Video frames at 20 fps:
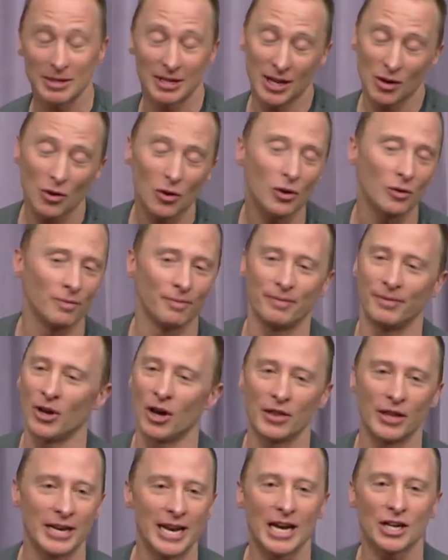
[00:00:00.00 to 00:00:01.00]
and they're all
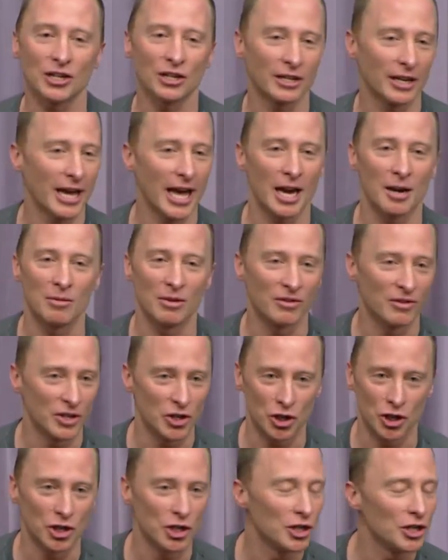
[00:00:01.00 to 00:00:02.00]
on the National Academy of
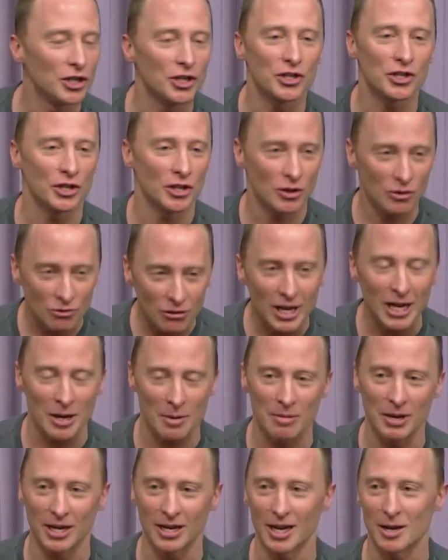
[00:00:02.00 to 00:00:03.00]
Engineers, you know, really
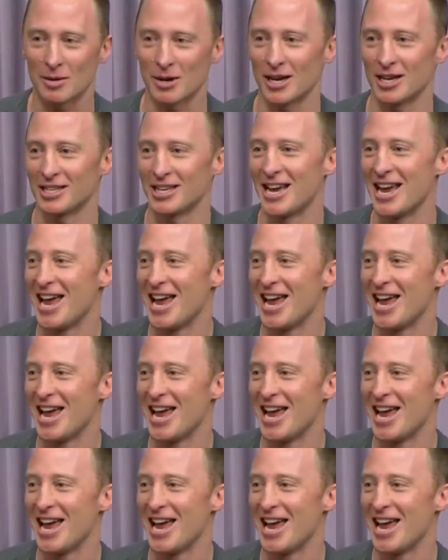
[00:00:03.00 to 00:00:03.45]
big name guys.